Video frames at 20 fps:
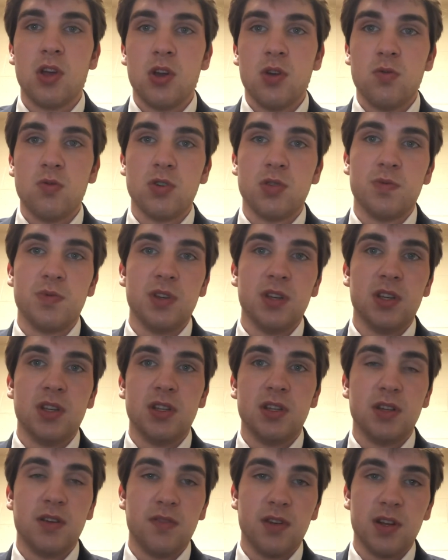which be
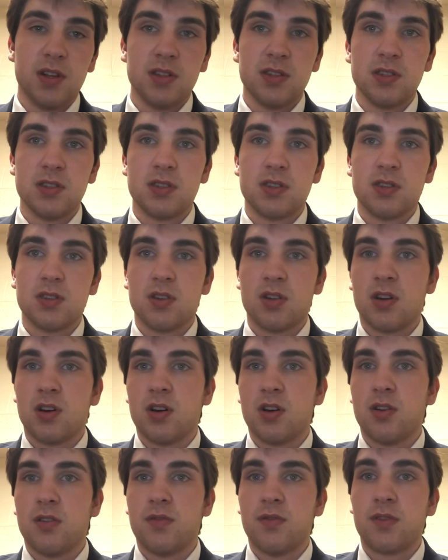dividends
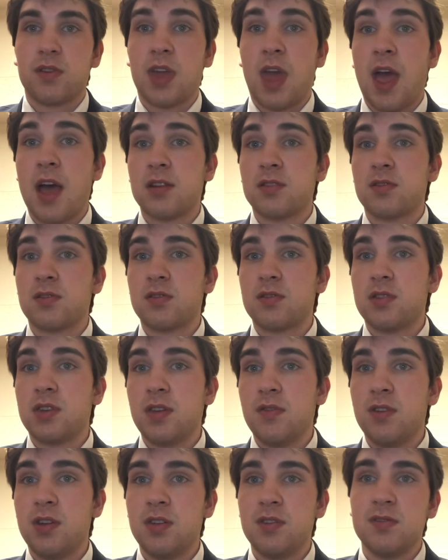of cash
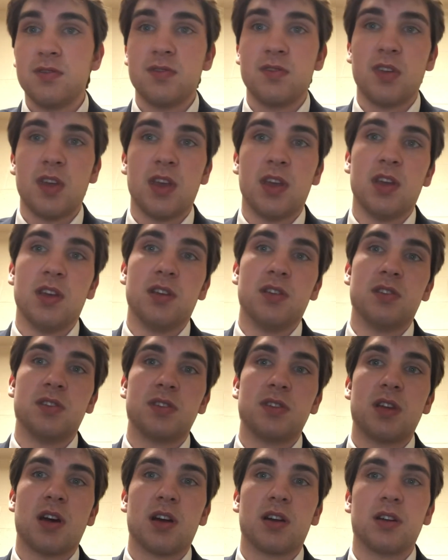dividends and
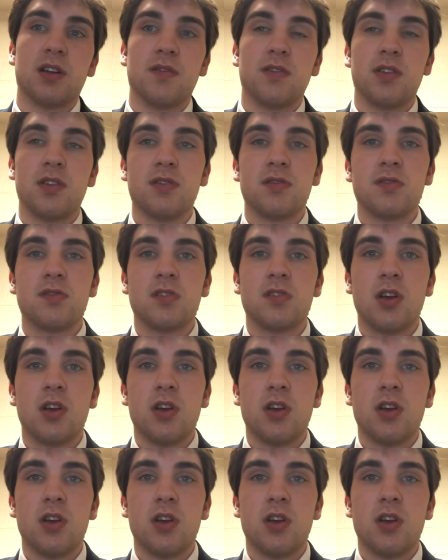stock dividends.